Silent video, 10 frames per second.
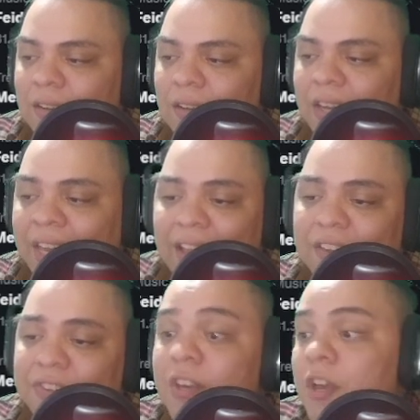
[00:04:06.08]

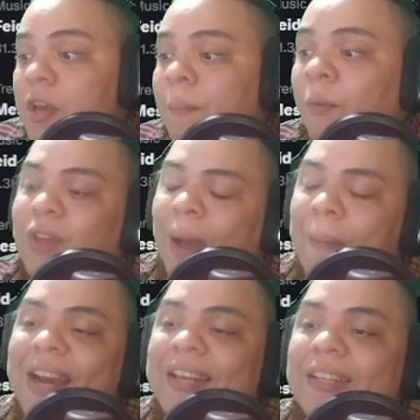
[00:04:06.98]
health, but
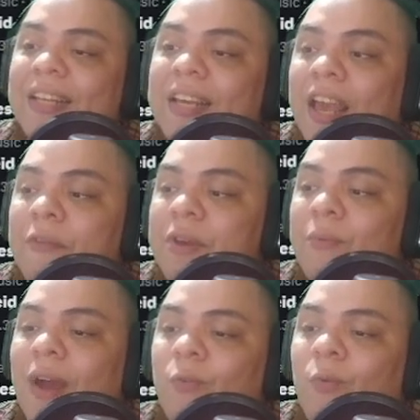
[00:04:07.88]
apparently
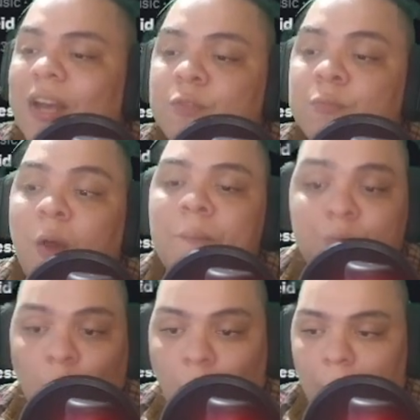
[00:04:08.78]
everyone was
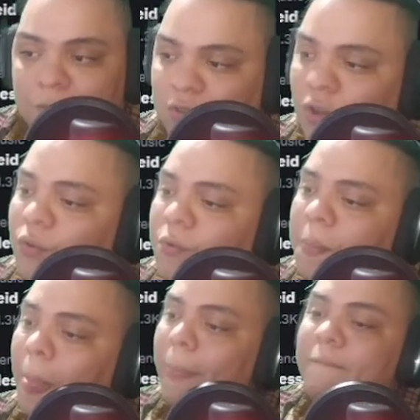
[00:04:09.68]
bumped up, so
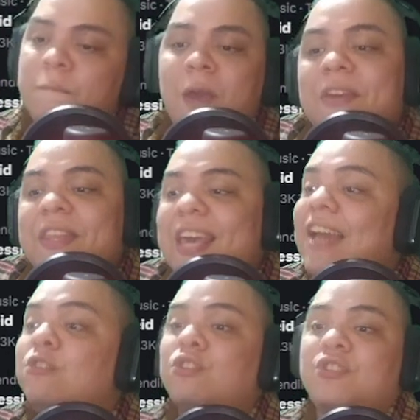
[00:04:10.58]
maybe they
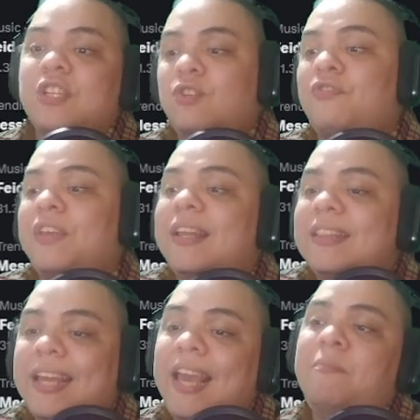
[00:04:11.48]
adjusted something in
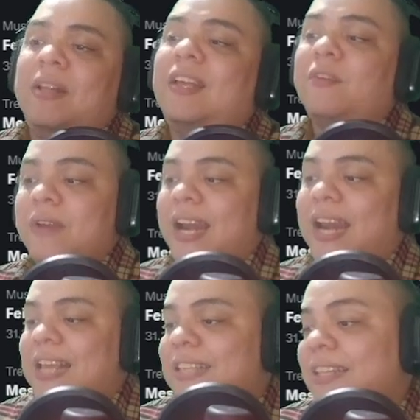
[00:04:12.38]
the game and they
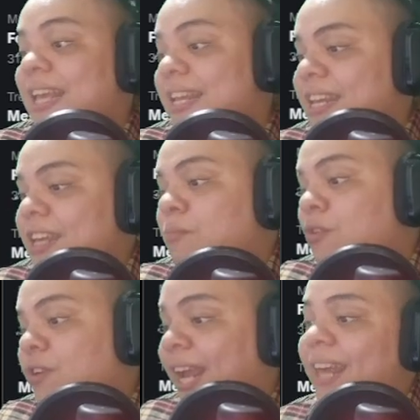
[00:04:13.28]
realized that they needed
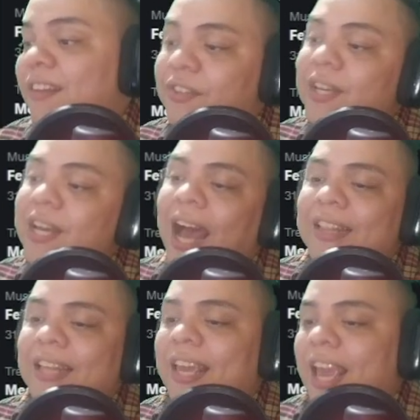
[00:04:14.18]
more health
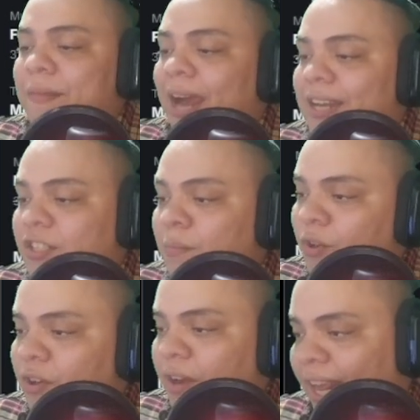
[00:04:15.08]
and they gave cards
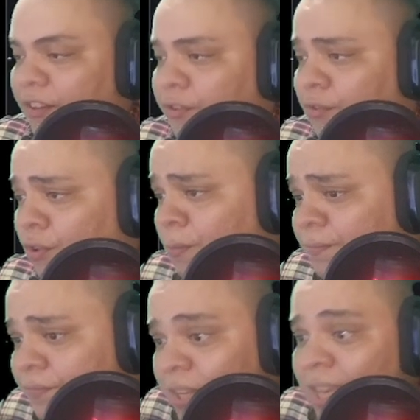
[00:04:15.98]
more health, you know.
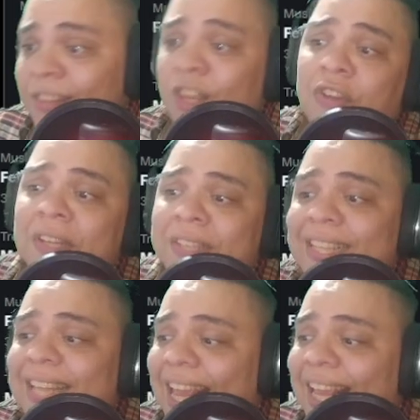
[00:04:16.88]
The other
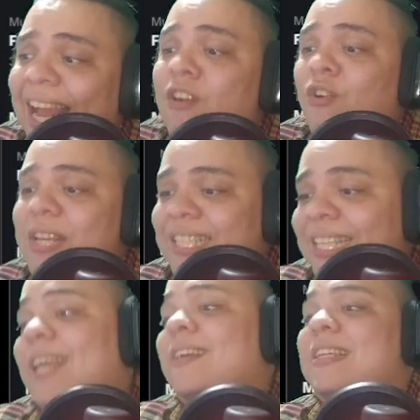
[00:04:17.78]
thing that I can notice
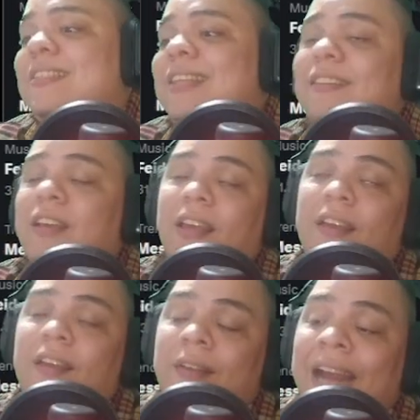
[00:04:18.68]
here is that
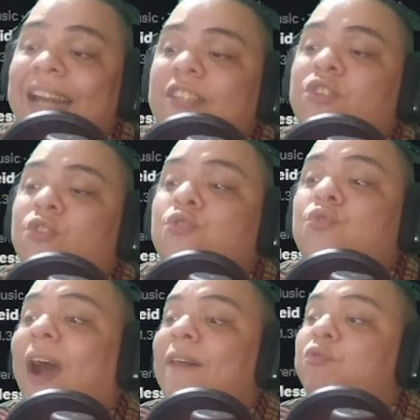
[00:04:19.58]
cards used
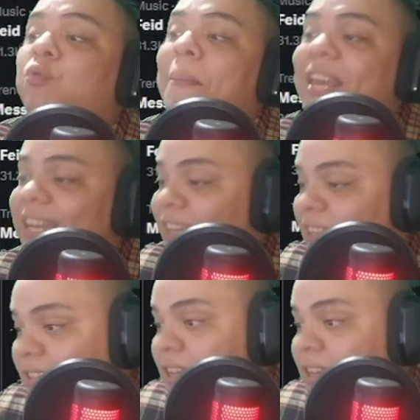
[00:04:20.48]
to have 2 abilities,